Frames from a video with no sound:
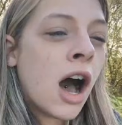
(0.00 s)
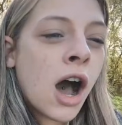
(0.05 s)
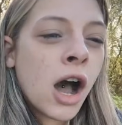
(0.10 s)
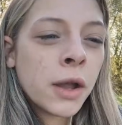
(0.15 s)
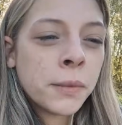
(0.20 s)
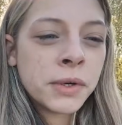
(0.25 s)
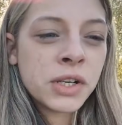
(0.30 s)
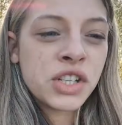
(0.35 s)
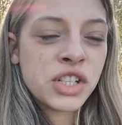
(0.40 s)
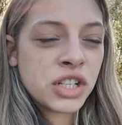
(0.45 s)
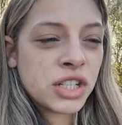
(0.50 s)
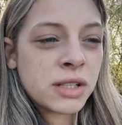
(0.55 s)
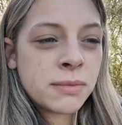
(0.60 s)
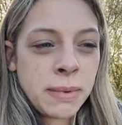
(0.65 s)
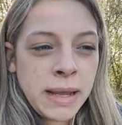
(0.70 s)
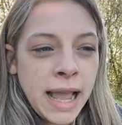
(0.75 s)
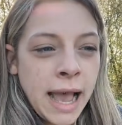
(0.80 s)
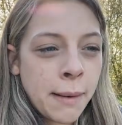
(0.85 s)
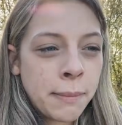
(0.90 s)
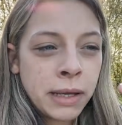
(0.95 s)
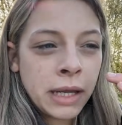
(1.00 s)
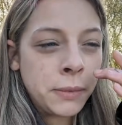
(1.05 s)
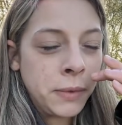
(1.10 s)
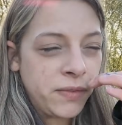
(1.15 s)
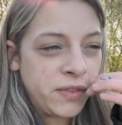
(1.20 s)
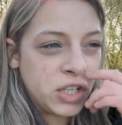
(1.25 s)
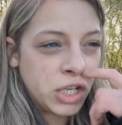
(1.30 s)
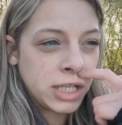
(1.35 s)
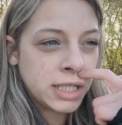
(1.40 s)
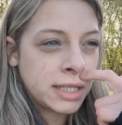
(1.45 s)
I would just be happy
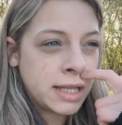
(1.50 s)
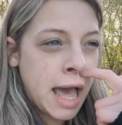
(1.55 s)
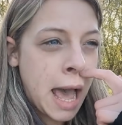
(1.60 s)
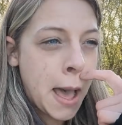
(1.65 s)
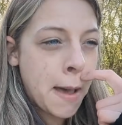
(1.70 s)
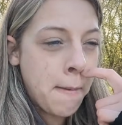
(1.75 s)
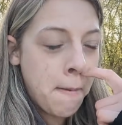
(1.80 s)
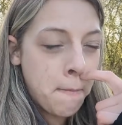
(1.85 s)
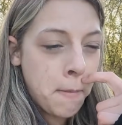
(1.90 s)
with just that.